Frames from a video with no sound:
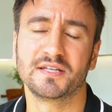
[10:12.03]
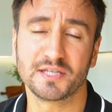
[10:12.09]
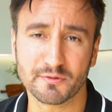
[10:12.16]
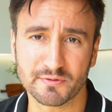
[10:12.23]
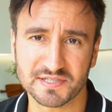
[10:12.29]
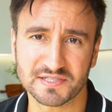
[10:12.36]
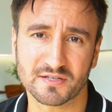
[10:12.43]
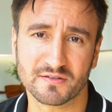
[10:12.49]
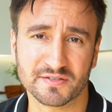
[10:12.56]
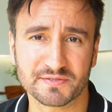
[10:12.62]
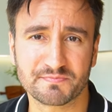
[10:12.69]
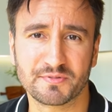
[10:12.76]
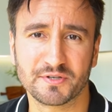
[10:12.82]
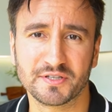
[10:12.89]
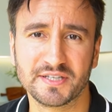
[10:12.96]
U S
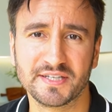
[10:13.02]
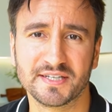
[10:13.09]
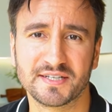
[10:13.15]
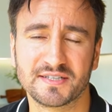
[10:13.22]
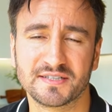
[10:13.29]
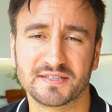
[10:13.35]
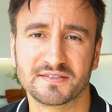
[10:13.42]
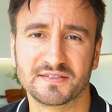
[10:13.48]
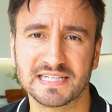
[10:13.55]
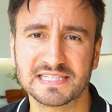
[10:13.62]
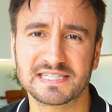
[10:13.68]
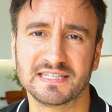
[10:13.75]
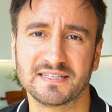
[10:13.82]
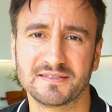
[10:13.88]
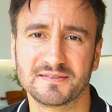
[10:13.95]
dollars per year.
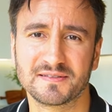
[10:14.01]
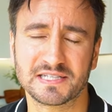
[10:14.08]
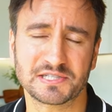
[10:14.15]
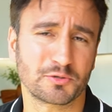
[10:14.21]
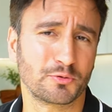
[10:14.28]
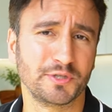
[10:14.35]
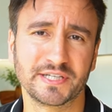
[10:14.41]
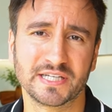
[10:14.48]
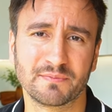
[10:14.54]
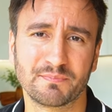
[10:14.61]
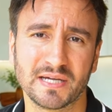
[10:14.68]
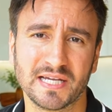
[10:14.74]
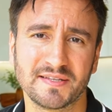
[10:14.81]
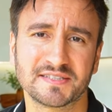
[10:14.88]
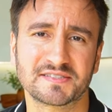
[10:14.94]
That's it. That's all you're going to
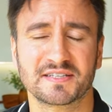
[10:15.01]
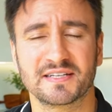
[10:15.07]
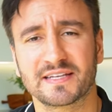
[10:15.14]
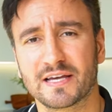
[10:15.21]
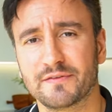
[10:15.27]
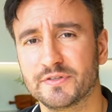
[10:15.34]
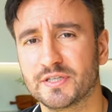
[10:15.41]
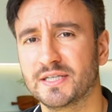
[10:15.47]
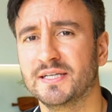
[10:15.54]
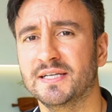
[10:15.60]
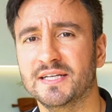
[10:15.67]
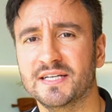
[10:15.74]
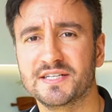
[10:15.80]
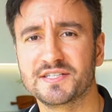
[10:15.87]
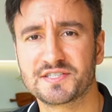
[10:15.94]
pay, and that's going to cover
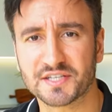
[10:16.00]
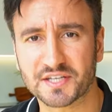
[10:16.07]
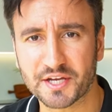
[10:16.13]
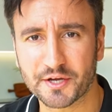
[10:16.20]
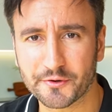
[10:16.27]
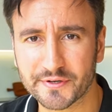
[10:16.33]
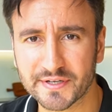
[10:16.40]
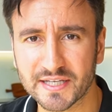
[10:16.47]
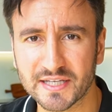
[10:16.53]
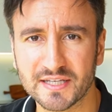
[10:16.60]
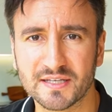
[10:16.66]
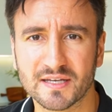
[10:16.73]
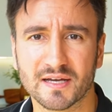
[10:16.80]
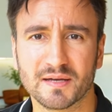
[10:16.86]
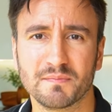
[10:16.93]

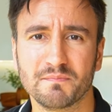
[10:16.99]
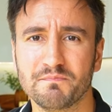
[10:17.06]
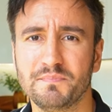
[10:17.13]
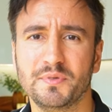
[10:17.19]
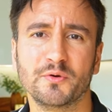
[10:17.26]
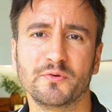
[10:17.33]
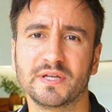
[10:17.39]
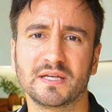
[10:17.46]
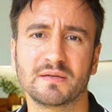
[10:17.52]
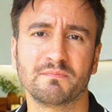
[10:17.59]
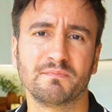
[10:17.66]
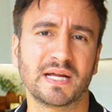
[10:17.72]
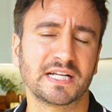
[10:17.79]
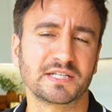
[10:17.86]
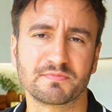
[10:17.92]
security, um,
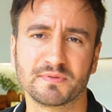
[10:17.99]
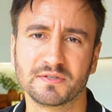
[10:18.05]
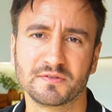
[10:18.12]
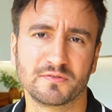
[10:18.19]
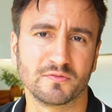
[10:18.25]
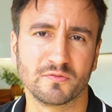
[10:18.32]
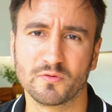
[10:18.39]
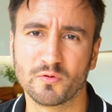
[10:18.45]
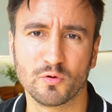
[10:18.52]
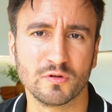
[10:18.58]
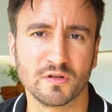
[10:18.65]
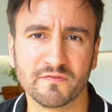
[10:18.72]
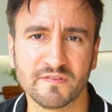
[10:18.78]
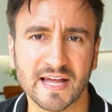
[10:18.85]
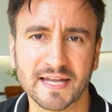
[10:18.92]
building, management,
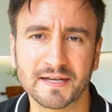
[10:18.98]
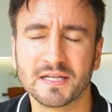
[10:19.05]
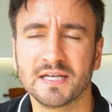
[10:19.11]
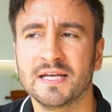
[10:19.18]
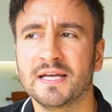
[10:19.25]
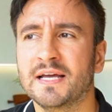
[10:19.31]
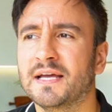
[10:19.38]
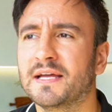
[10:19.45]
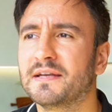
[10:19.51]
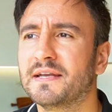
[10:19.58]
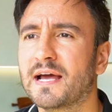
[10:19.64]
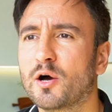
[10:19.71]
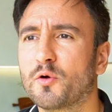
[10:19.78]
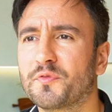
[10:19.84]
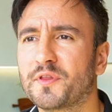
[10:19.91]
all of that.
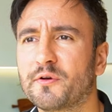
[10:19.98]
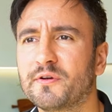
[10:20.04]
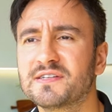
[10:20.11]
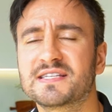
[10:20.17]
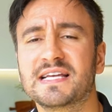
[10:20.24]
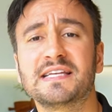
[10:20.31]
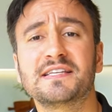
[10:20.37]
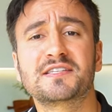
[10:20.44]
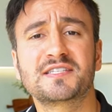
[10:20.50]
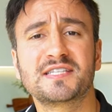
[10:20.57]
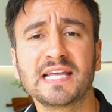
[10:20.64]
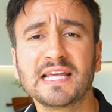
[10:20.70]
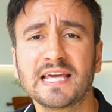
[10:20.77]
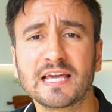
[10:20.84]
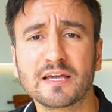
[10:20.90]
Now, there is a
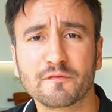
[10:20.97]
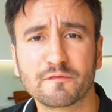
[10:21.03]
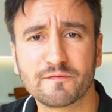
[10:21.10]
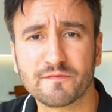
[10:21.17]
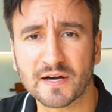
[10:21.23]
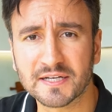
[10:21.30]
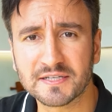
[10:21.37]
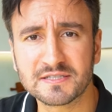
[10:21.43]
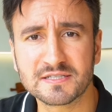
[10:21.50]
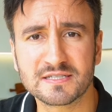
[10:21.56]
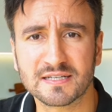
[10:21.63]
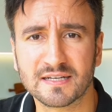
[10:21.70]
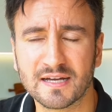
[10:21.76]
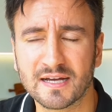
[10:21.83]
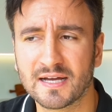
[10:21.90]
sinking fund.
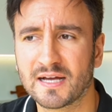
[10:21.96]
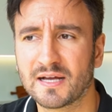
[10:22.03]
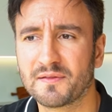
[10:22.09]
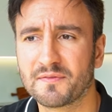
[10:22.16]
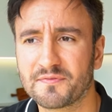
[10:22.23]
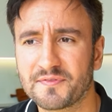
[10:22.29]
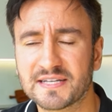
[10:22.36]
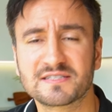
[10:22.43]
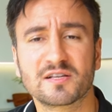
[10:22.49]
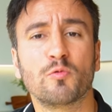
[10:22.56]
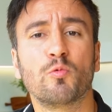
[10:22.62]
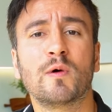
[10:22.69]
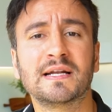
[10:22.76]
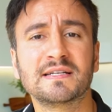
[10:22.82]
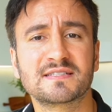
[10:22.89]
Uh, that's a
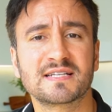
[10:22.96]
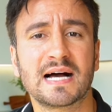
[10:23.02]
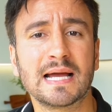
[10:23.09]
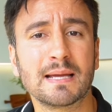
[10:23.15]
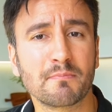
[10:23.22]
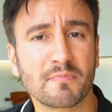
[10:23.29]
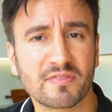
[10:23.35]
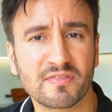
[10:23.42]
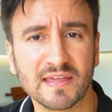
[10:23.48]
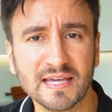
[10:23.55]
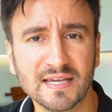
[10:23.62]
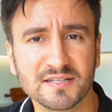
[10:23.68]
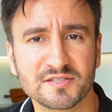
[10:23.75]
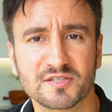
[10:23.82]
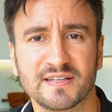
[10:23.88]
one-time thing.